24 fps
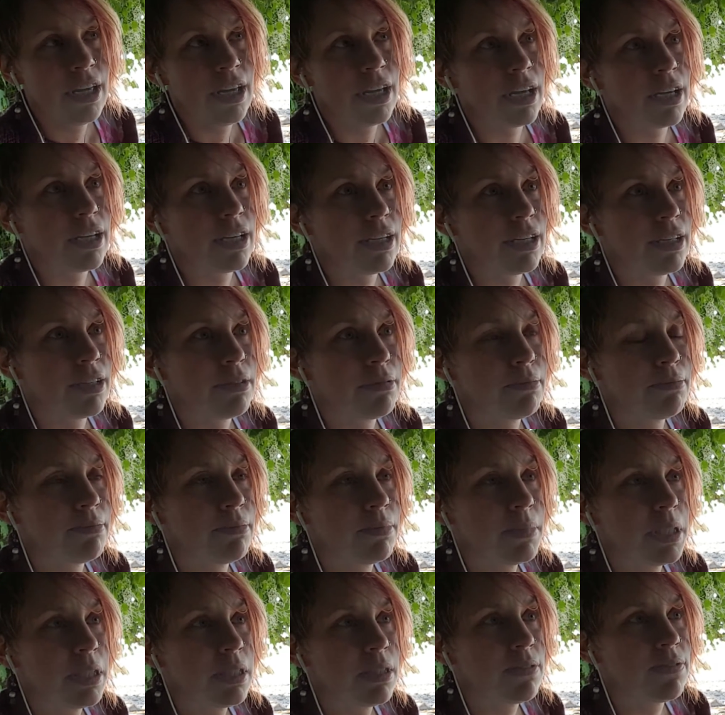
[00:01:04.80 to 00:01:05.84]

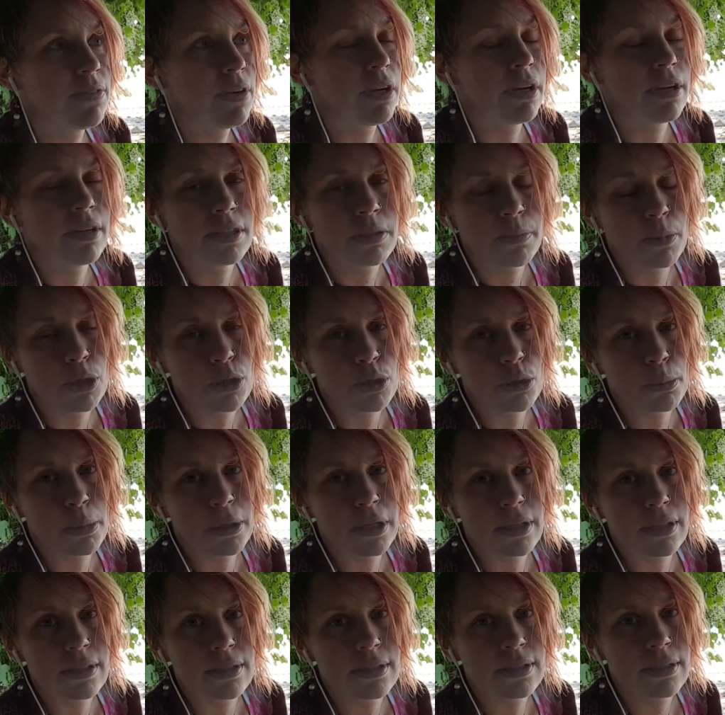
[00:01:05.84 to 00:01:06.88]
It's a very special
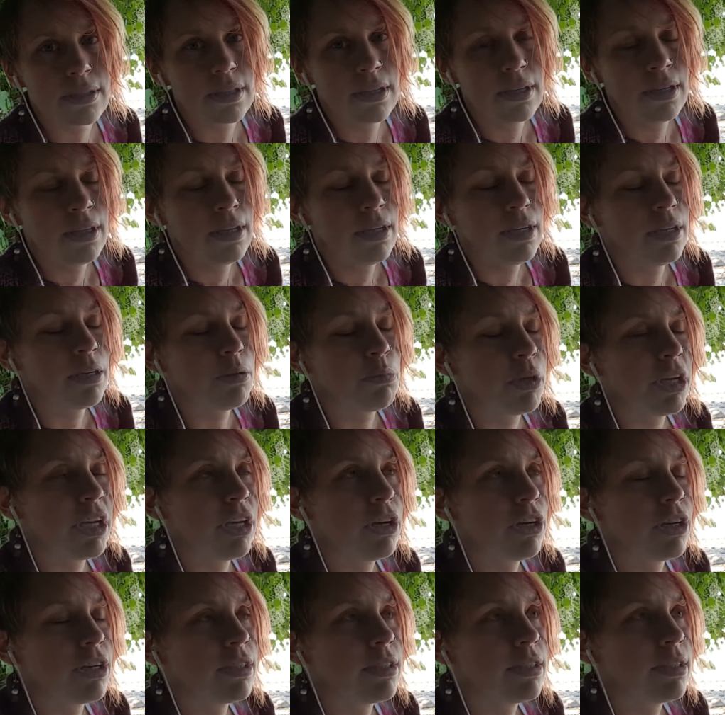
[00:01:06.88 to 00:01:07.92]
place in my
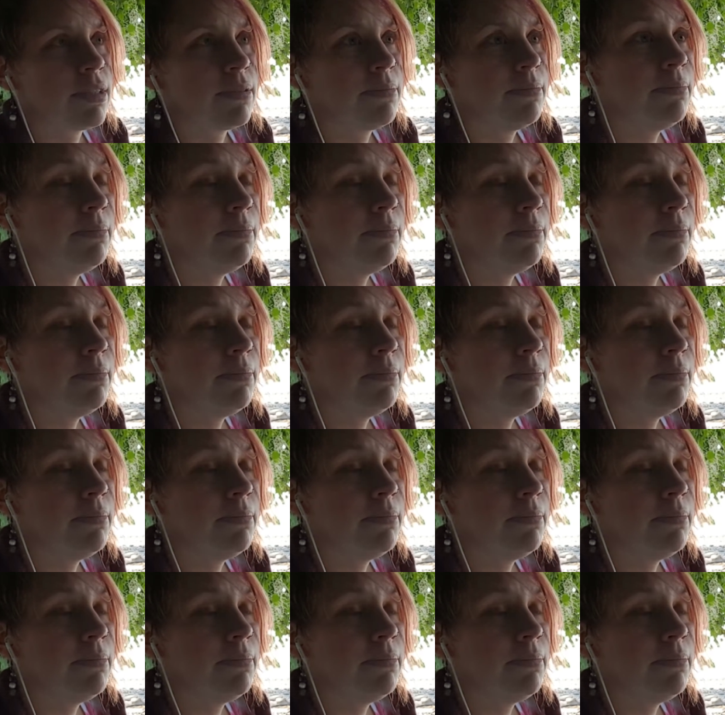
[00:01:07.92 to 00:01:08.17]
heart.